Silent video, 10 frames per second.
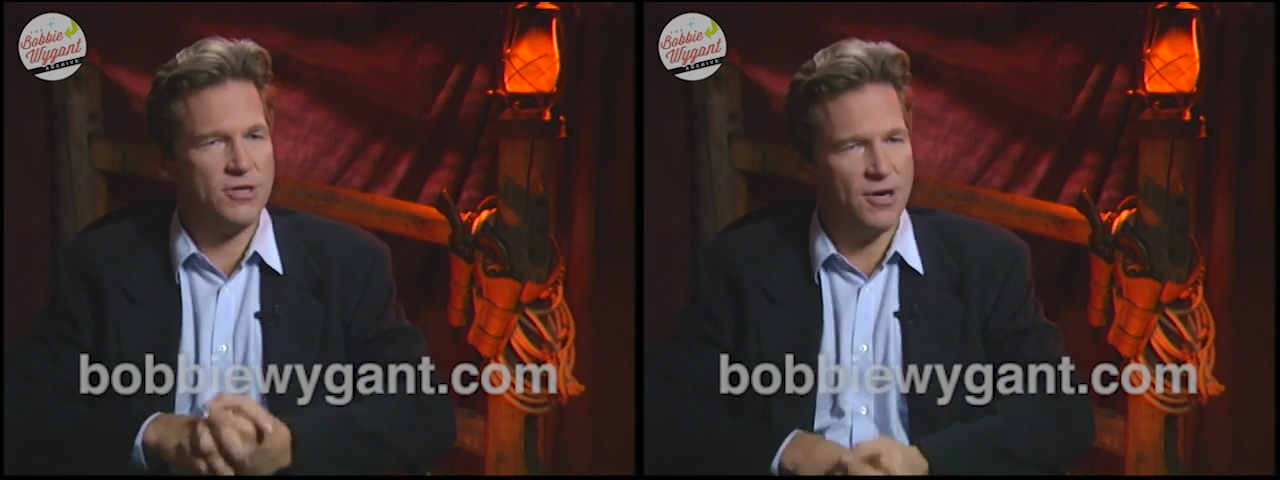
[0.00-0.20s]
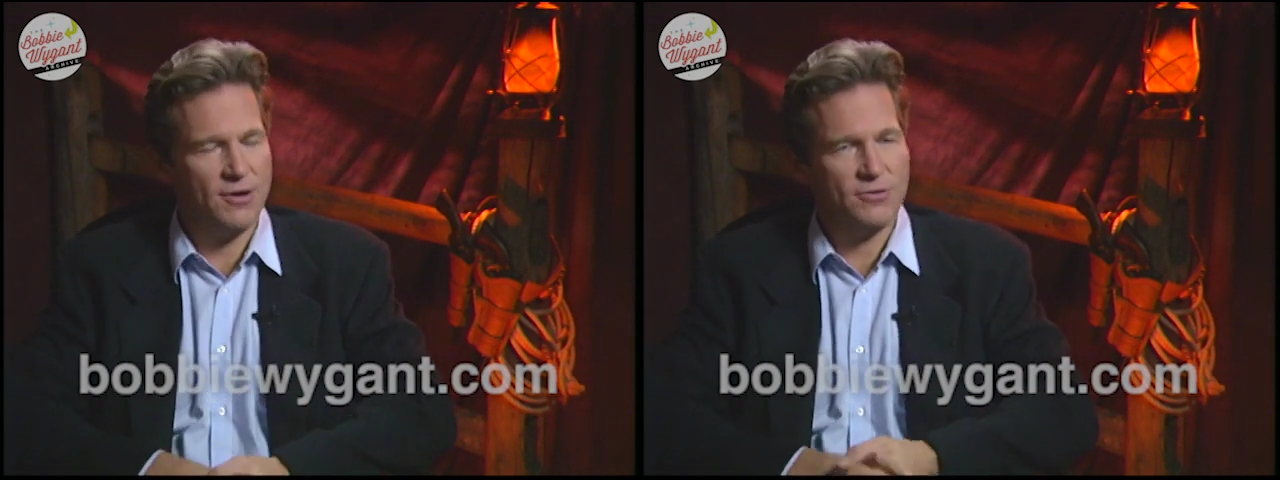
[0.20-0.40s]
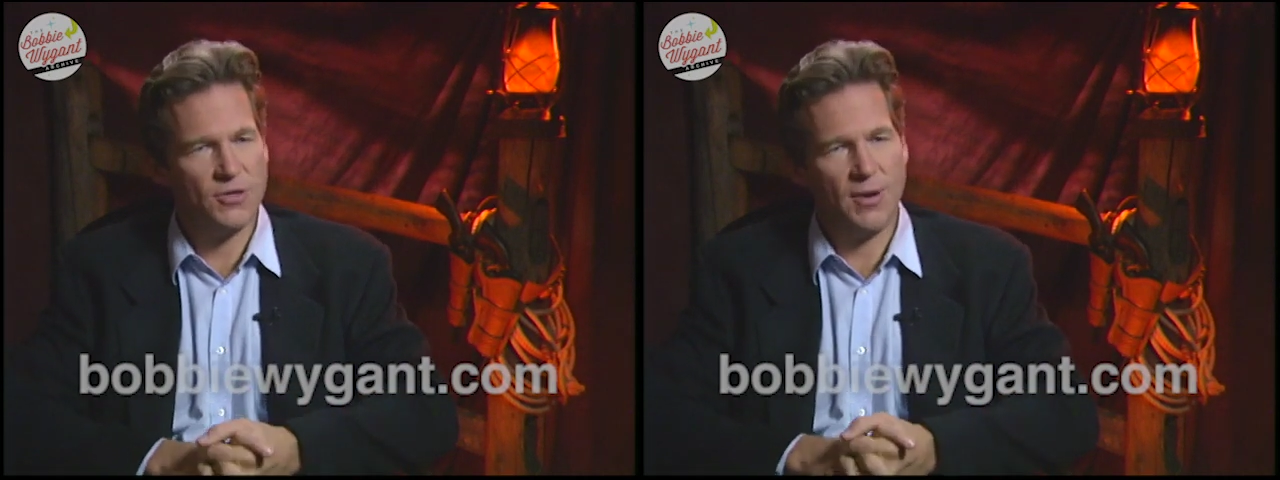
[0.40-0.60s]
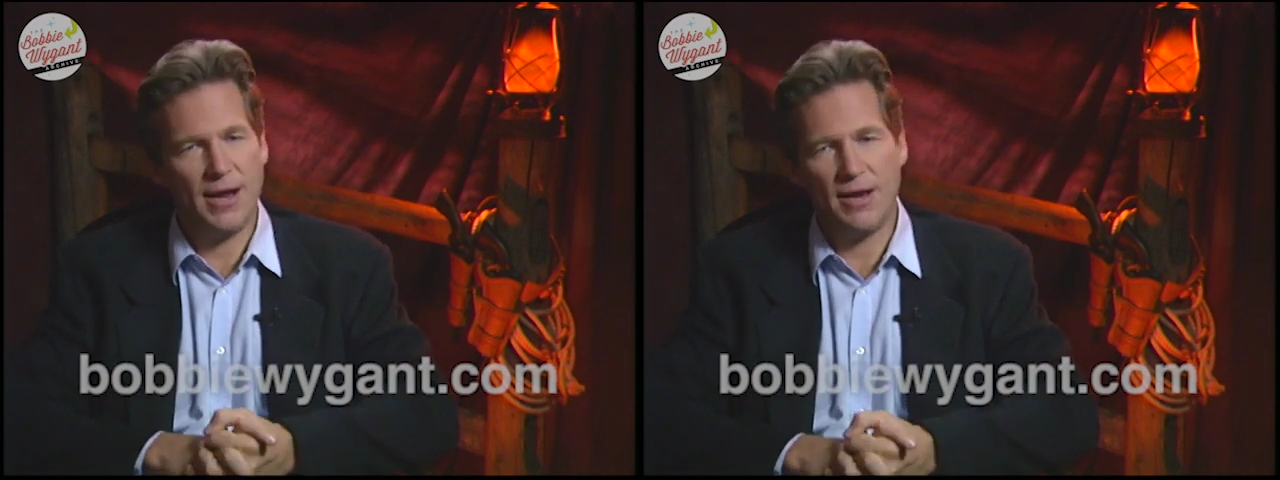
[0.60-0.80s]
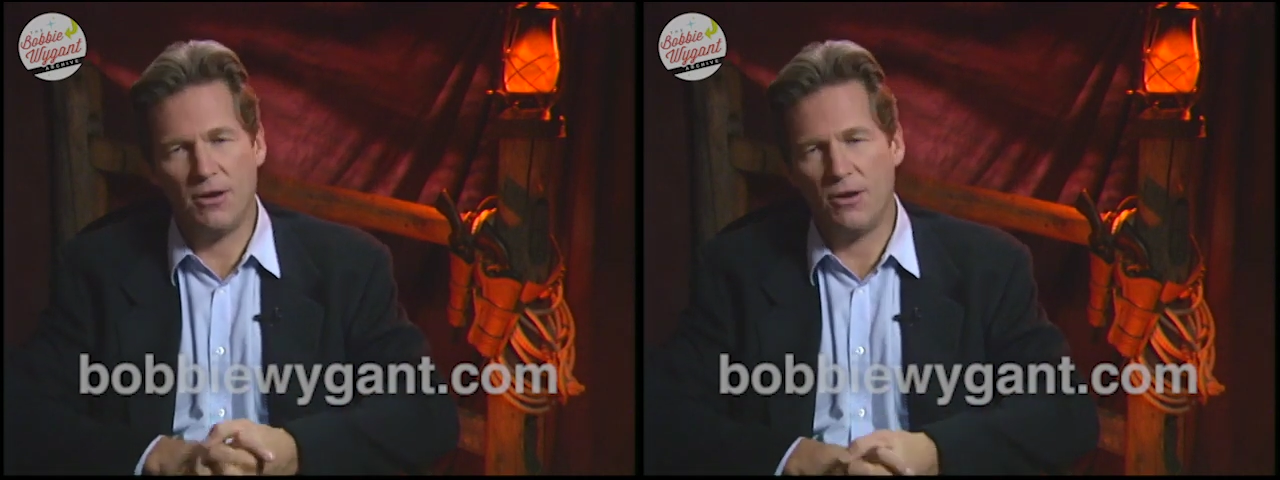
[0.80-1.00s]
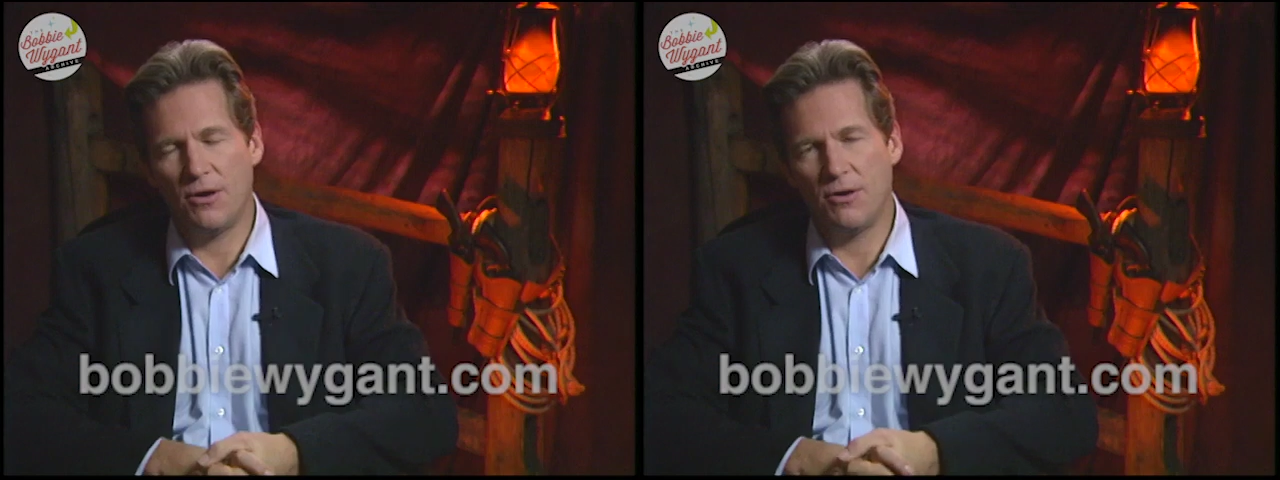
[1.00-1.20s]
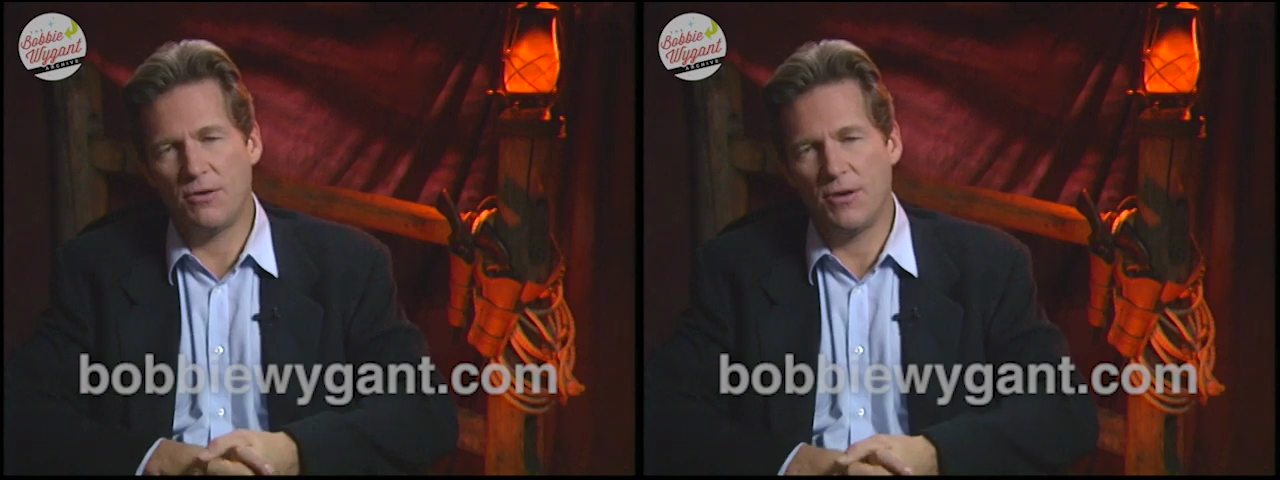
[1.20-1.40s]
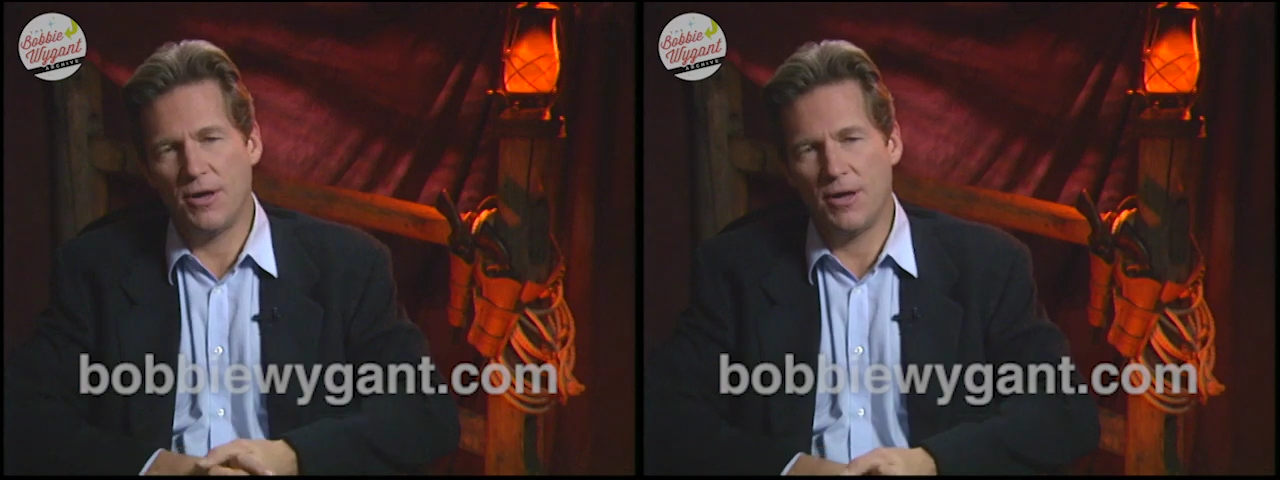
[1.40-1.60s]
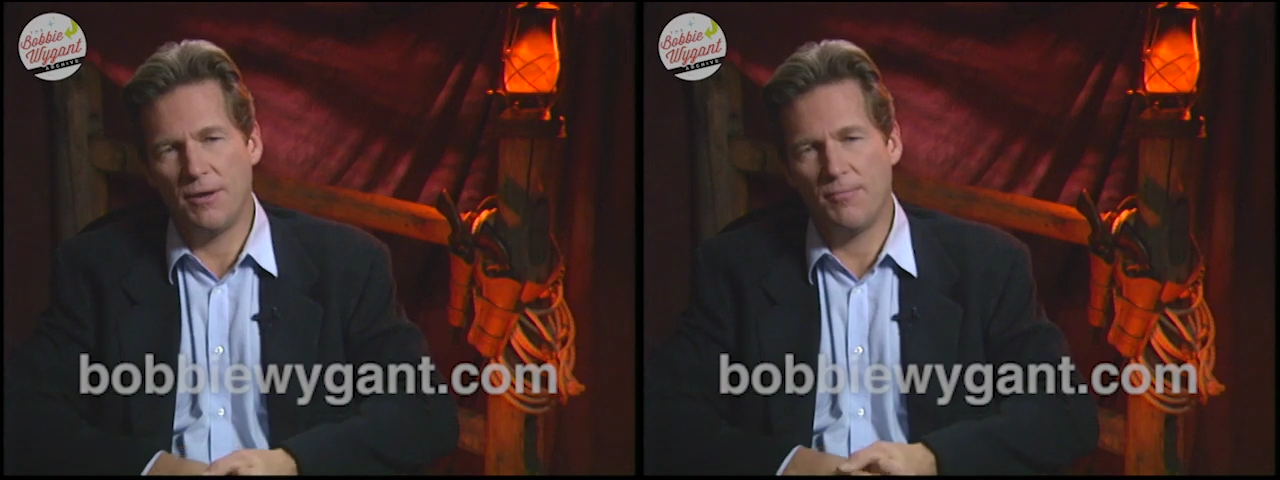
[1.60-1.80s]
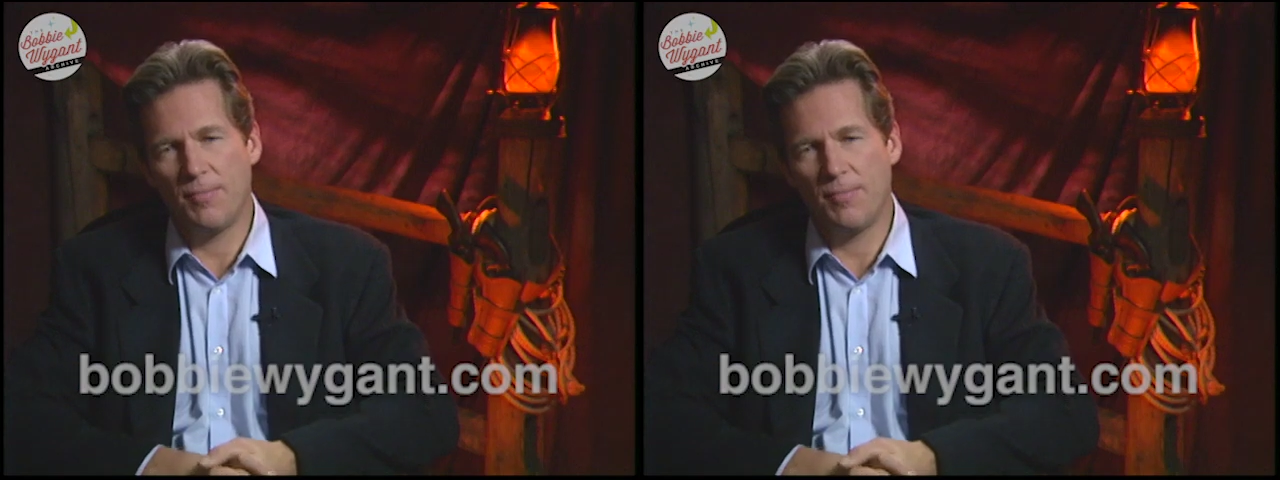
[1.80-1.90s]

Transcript: You know, so I had to learn uh,